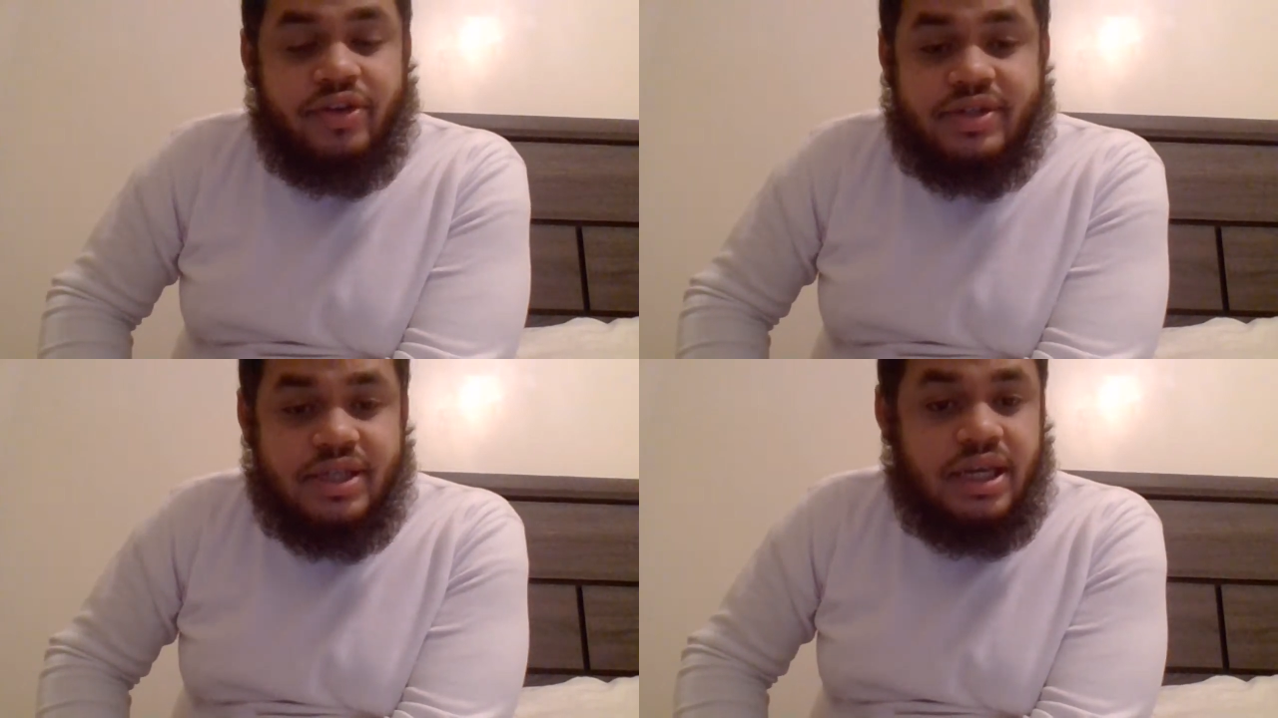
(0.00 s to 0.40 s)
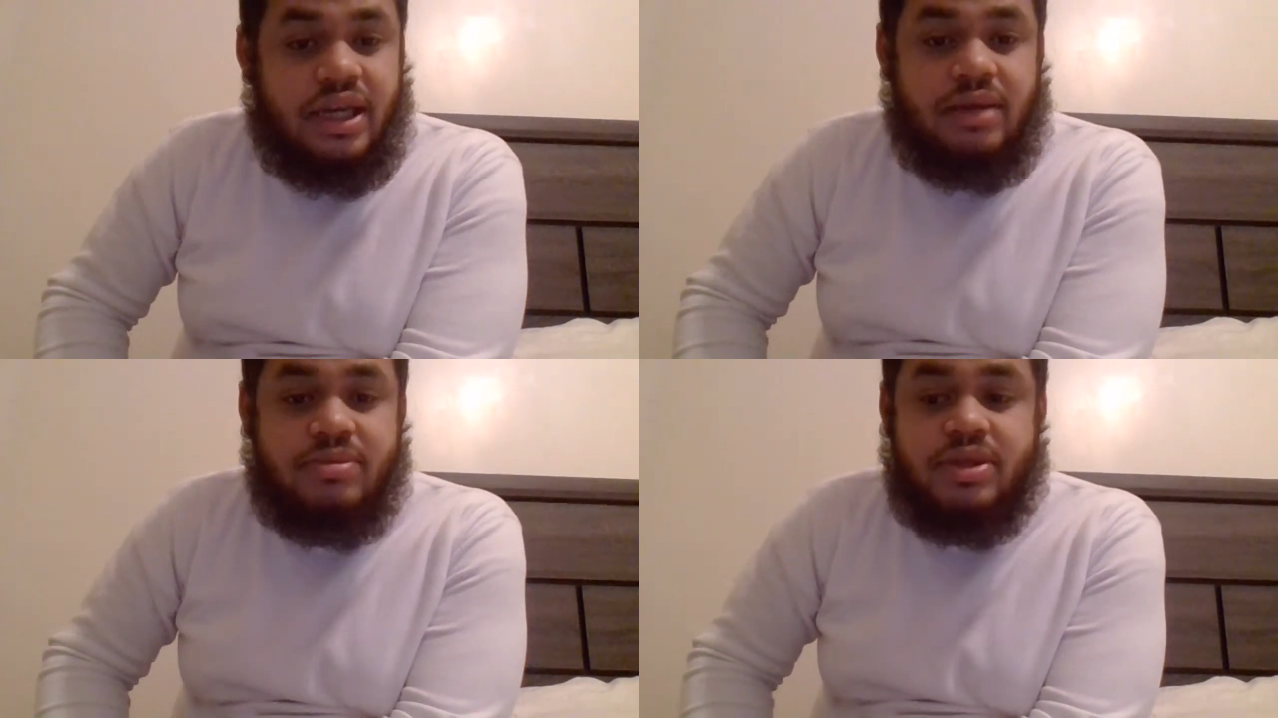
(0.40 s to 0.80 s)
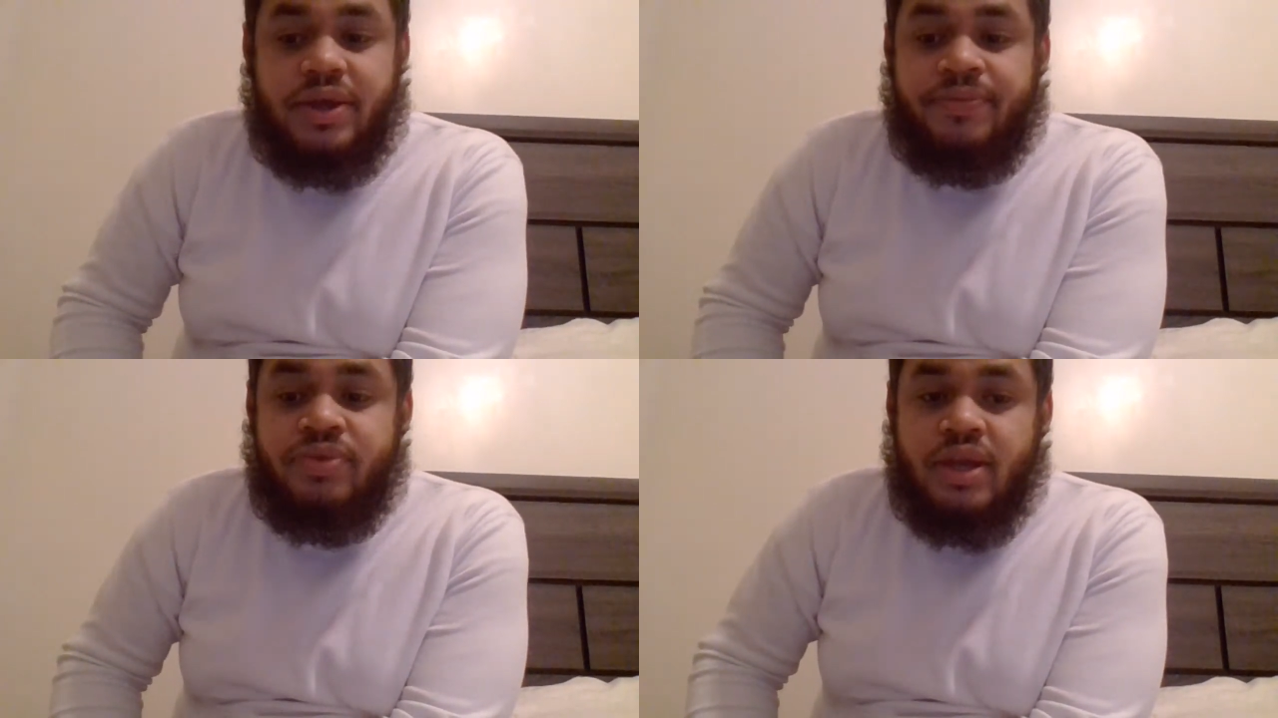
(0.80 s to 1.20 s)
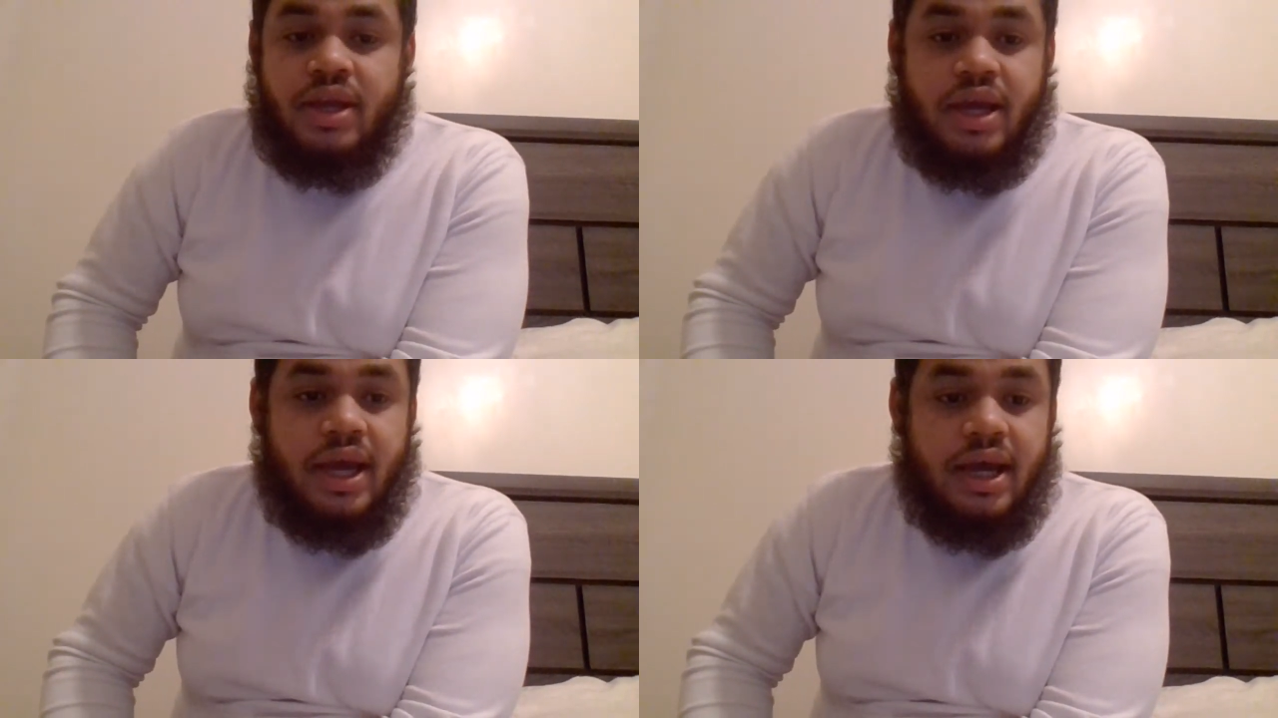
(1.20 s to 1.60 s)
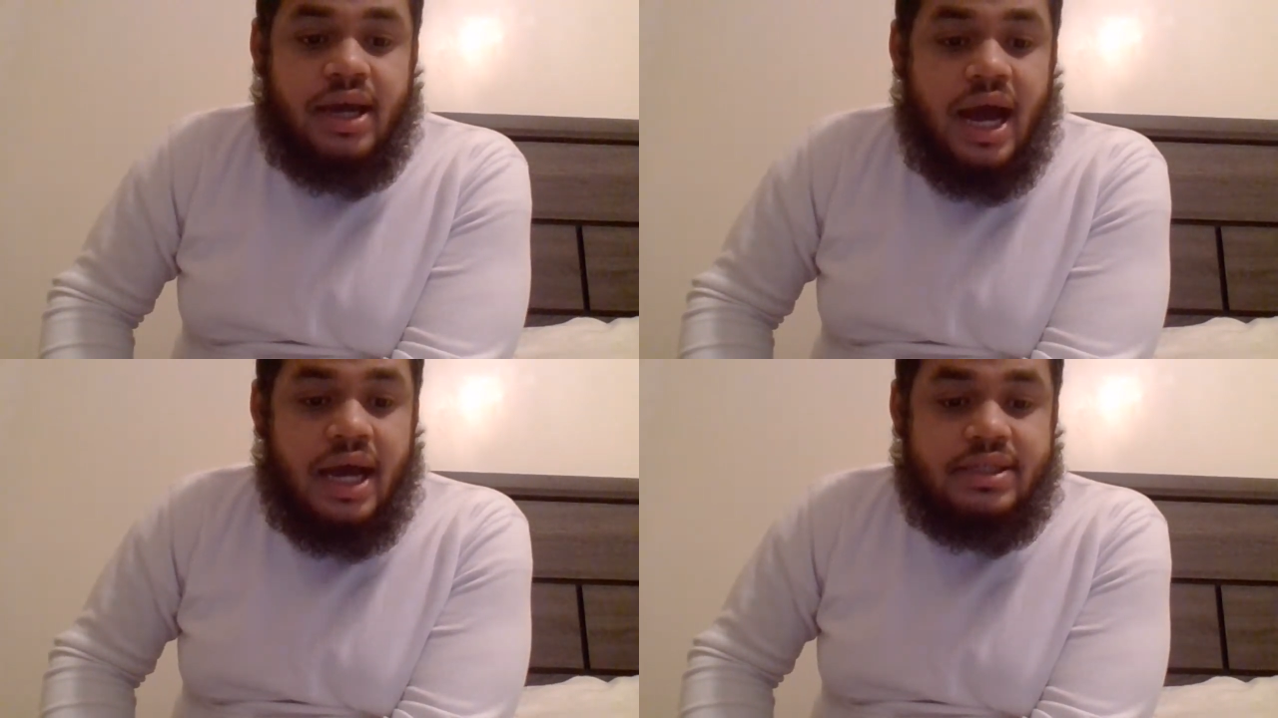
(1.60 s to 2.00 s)
their teams,
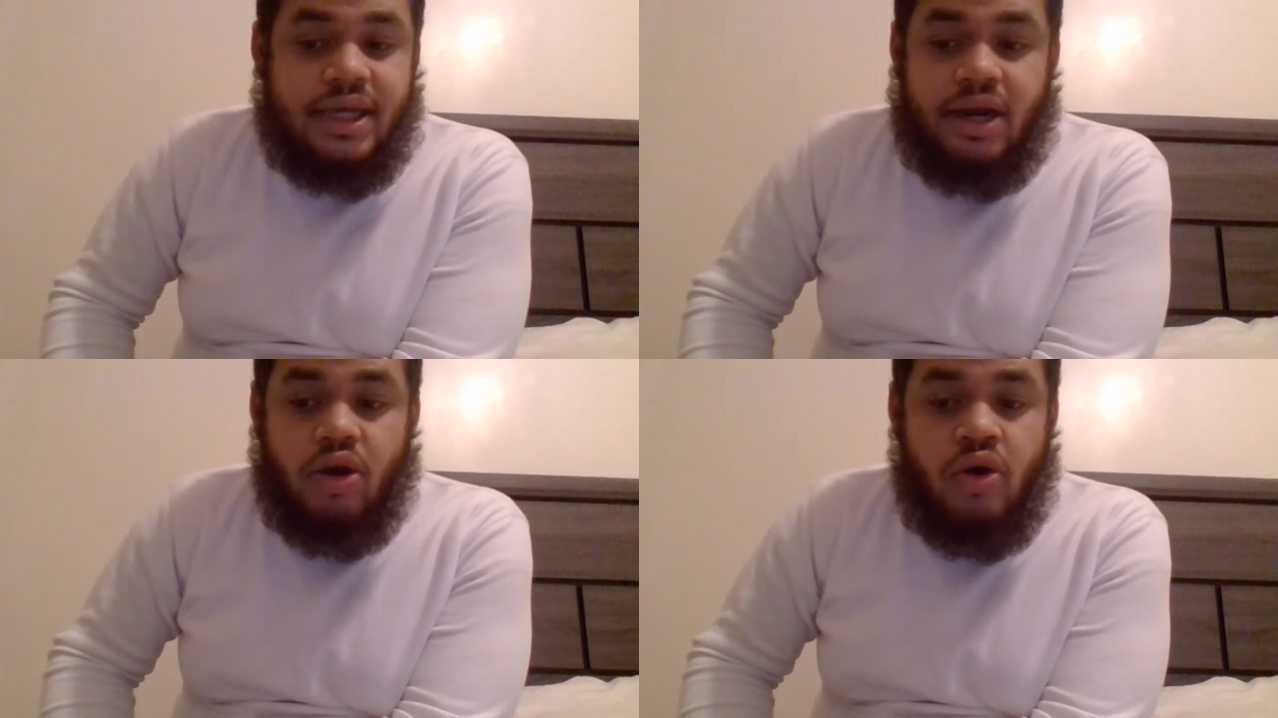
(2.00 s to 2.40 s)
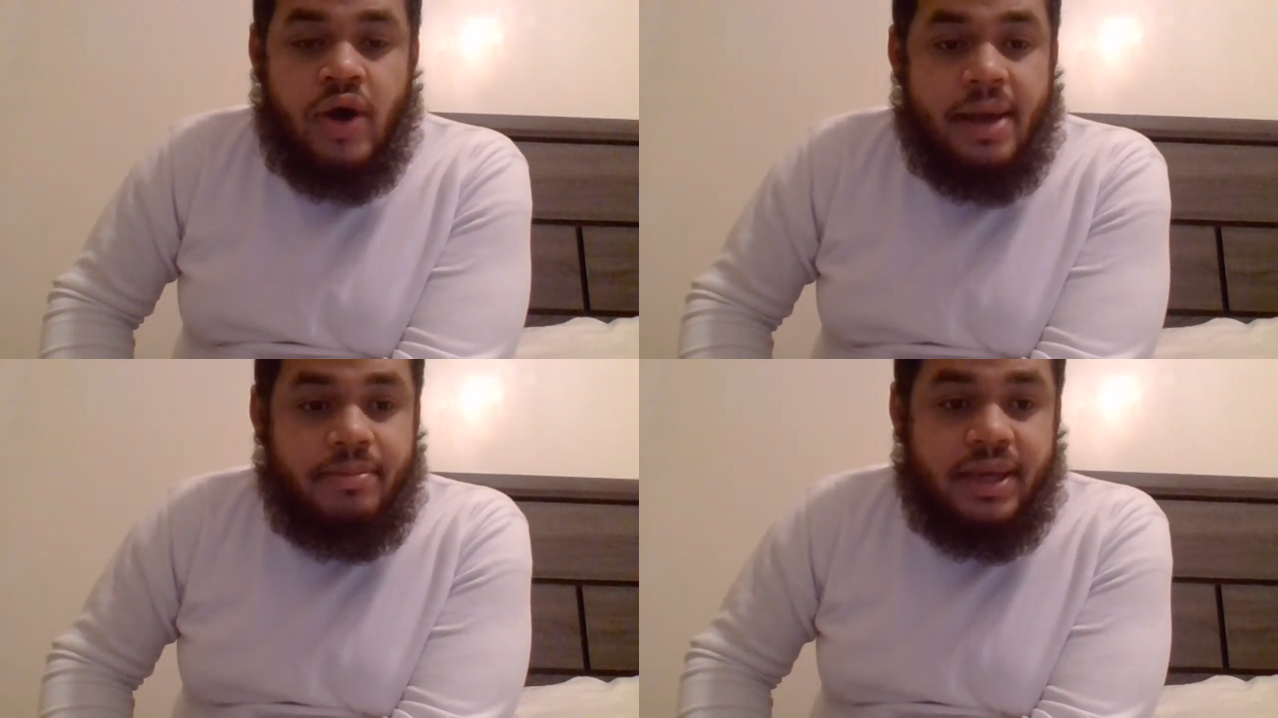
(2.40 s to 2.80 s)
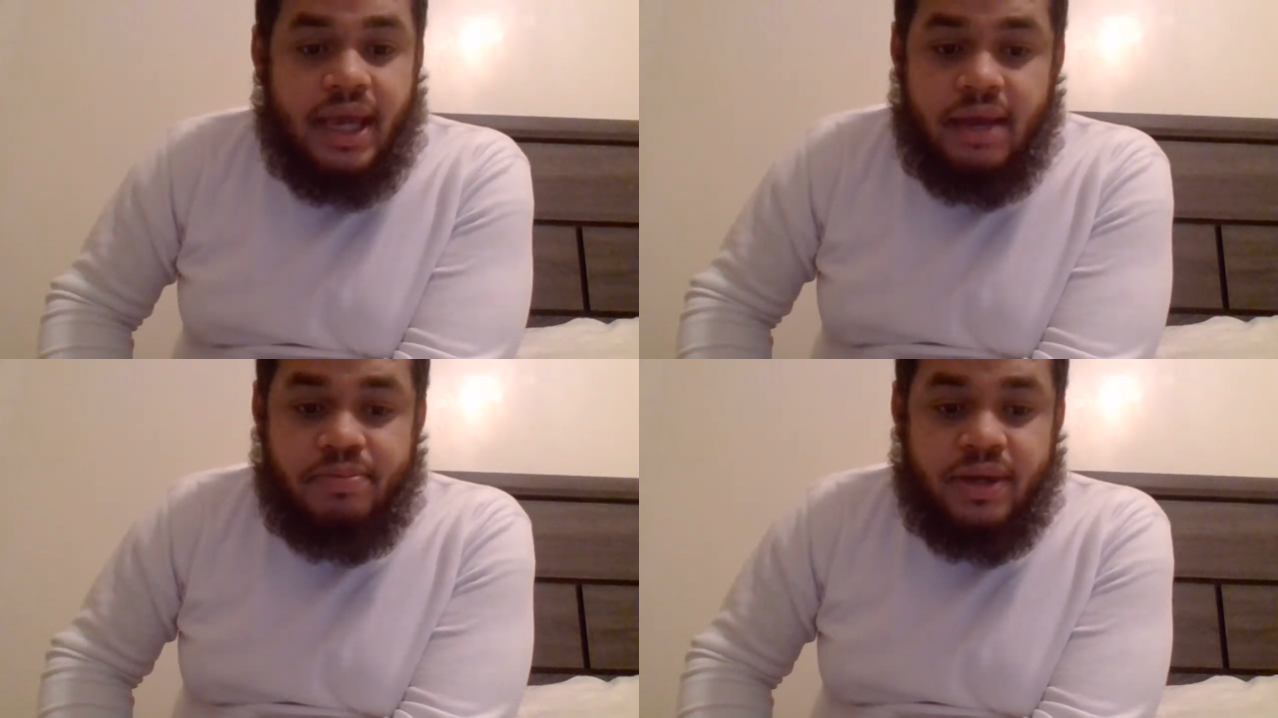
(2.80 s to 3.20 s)
guys that are all NBA